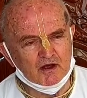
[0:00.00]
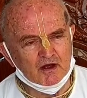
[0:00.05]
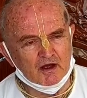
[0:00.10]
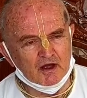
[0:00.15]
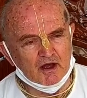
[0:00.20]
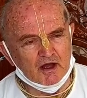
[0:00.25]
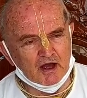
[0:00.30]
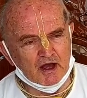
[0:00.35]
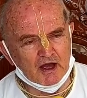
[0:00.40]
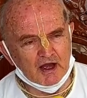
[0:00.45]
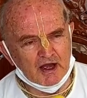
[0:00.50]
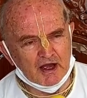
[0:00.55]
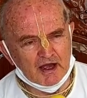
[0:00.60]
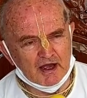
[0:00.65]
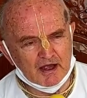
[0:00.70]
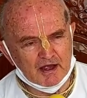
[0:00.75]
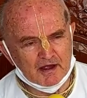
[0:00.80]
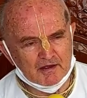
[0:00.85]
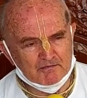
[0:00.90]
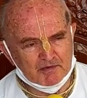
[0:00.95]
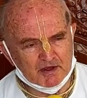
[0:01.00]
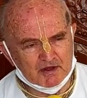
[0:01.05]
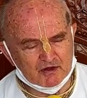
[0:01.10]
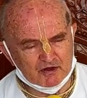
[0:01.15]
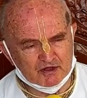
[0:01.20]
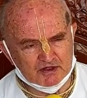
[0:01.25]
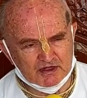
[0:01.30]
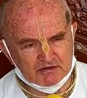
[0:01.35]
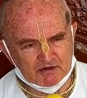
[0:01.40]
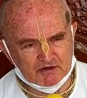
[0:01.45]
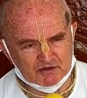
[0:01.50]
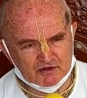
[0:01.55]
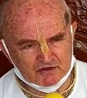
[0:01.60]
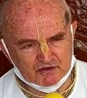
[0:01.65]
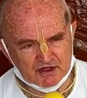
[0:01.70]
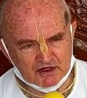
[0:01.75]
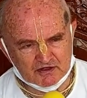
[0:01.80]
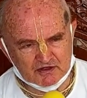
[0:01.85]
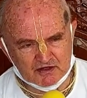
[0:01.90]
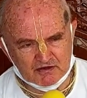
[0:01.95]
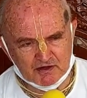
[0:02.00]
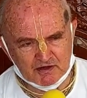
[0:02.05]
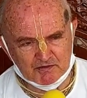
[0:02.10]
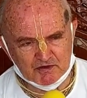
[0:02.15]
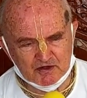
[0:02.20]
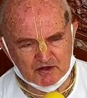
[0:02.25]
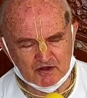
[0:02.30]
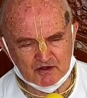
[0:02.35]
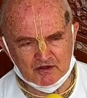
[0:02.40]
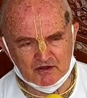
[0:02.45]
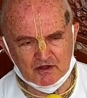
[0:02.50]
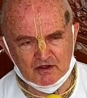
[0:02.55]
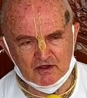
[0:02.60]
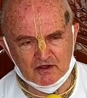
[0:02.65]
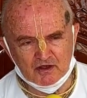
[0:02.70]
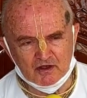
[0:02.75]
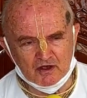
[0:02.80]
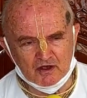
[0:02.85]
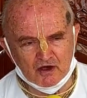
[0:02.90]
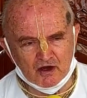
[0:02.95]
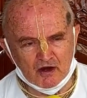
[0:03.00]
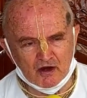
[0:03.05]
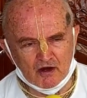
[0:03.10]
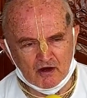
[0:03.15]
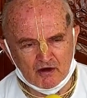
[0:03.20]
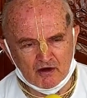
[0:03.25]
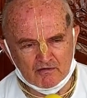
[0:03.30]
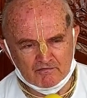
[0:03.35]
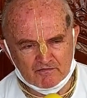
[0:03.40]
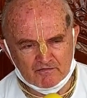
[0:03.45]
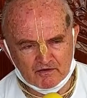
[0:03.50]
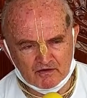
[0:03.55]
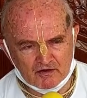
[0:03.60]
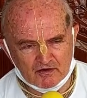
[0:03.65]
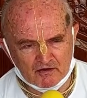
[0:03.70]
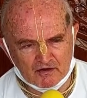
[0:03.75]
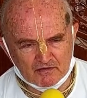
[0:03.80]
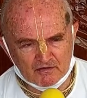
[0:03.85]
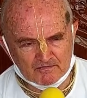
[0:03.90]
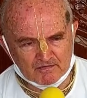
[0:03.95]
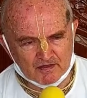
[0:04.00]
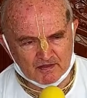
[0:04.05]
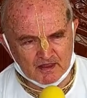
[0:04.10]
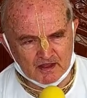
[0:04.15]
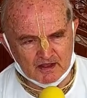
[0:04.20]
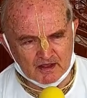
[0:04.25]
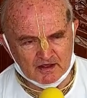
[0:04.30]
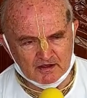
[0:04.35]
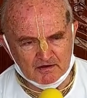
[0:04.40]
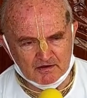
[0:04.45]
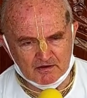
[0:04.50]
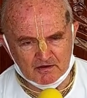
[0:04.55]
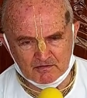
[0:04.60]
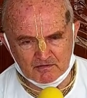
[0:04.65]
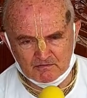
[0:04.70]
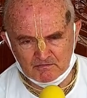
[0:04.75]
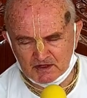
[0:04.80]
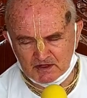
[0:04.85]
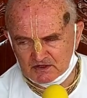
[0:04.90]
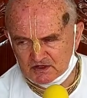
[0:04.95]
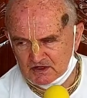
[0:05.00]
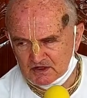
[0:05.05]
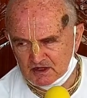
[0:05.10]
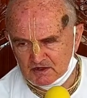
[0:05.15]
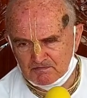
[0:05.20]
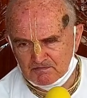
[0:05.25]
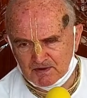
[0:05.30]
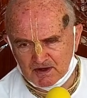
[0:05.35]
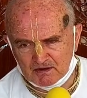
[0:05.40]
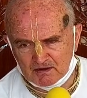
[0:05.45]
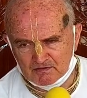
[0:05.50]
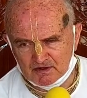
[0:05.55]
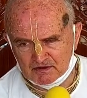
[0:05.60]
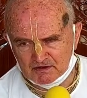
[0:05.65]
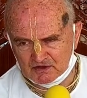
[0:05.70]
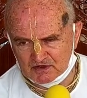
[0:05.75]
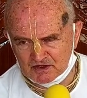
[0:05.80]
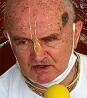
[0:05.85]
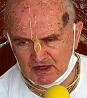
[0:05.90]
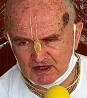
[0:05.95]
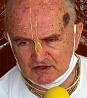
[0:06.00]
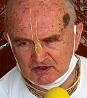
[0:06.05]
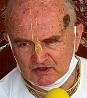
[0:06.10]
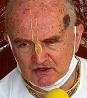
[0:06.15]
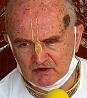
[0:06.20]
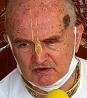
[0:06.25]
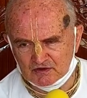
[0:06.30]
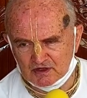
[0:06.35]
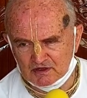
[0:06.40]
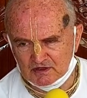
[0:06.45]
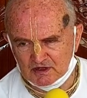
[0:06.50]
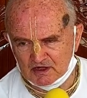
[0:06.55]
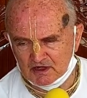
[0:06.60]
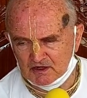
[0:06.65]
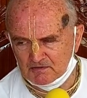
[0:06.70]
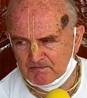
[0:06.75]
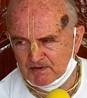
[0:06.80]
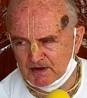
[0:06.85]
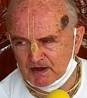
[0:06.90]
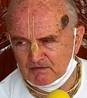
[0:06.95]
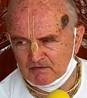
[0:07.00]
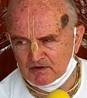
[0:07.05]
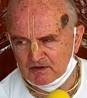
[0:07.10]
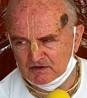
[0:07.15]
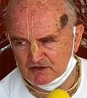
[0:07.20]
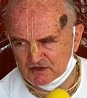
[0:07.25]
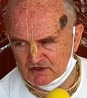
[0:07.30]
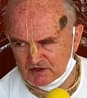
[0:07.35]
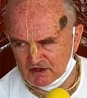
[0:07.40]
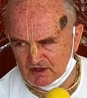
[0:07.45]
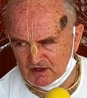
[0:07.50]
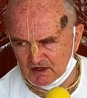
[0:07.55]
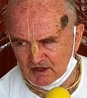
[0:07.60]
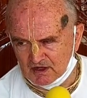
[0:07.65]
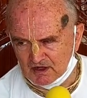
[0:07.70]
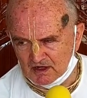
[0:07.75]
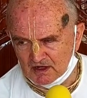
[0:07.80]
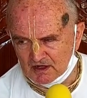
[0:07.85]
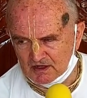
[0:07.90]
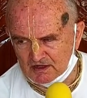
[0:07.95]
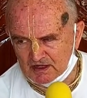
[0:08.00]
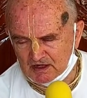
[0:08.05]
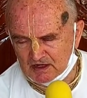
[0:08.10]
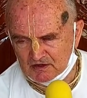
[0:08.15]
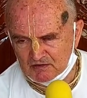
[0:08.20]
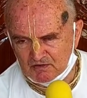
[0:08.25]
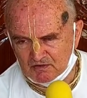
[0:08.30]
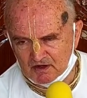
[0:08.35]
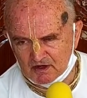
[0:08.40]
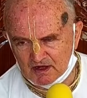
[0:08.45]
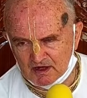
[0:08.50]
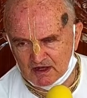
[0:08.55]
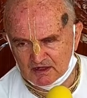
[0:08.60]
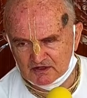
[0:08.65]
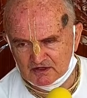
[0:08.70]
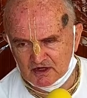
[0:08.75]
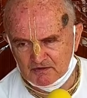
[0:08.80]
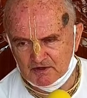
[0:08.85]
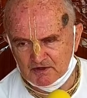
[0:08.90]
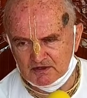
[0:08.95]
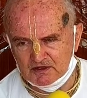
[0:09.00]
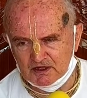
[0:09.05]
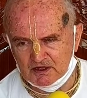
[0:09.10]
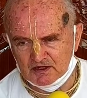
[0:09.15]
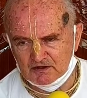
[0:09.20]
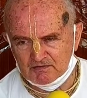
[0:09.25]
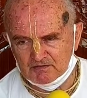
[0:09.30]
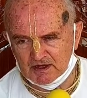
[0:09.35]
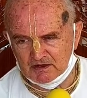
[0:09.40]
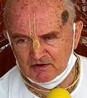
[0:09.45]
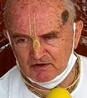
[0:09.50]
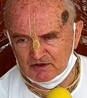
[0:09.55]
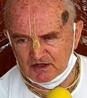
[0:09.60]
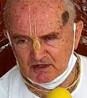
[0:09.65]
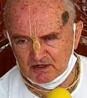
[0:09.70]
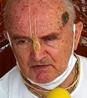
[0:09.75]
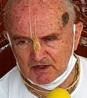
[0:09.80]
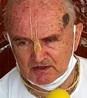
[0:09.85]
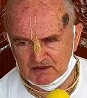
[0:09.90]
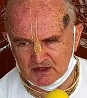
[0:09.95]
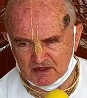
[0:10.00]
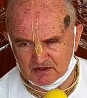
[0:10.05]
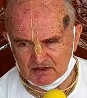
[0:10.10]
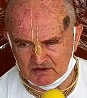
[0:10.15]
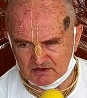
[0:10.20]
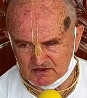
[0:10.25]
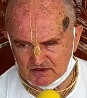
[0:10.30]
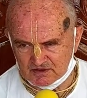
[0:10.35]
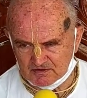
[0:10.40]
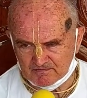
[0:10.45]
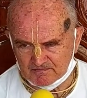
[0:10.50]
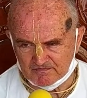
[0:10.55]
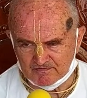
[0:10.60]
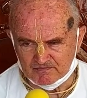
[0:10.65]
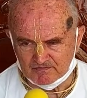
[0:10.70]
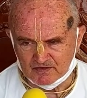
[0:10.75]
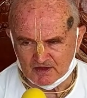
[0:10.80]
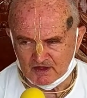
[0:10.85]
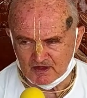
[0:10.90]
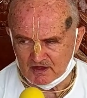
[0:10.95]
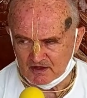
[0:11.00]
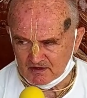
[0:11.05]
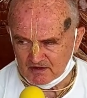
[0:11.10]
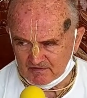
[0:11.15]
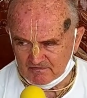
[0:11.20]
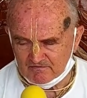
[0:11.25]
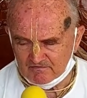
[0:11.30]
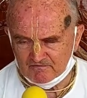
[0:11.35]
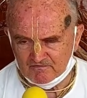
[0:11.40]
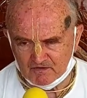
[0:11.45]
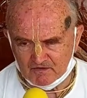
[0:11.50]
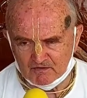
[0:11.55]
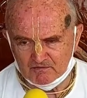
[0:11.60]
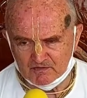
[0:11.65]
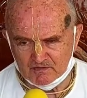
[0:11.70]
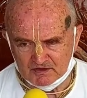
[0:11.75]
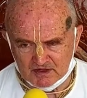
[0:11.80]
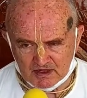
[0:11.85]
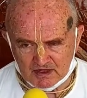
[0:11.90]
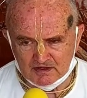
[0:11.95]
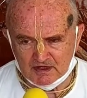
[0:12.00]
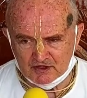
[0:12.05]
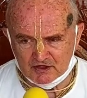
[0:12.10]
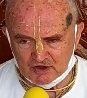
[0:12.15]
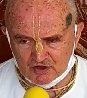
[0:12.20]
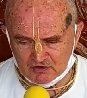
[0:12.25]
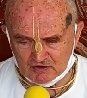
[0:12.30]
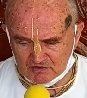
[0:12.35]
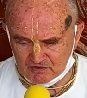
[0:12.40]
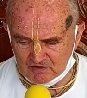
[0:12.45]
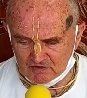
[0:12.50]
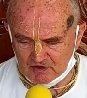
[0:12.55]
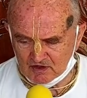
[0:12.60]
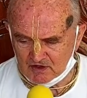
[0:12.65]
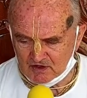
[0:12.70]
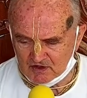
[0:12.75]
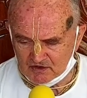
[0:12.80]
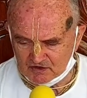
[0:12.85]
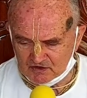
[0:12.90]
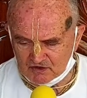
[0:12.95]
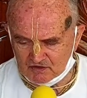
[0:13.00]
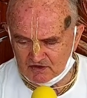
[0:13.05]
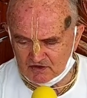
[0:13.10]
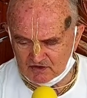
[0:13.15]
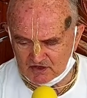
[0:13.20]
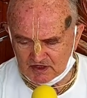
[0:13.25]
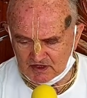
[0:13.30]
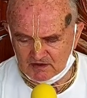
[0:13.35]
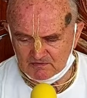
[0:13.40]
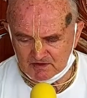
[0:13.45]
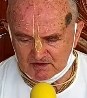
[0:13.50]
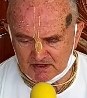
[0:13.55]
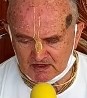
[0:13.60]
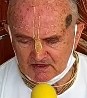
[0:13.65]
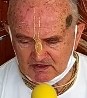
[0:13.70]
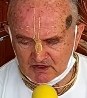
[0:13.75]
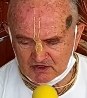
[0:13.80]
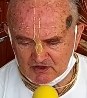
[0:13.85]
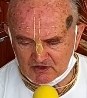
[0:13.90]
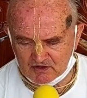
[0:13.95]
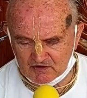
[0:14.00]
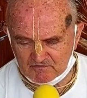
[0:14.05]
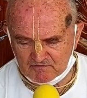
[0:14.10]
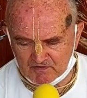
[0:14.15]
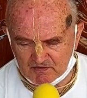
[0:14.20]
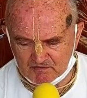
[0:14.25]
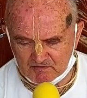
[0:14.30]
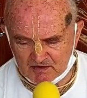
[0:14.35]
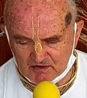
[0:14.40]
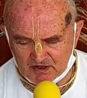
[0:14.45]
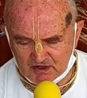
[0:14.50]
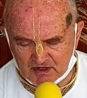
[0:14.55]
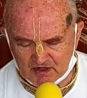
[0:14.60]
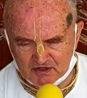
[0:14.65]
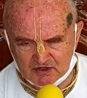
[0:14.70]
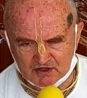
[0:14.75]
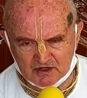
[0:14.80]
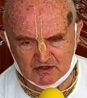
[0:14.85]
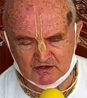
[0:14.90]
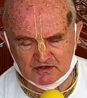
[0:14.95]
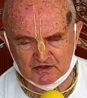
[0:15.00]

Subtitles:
because there was a description of mystic powers, extraordinary powers that were exhibited by the Tibetans from tradition. So the same tradition from the Yakshas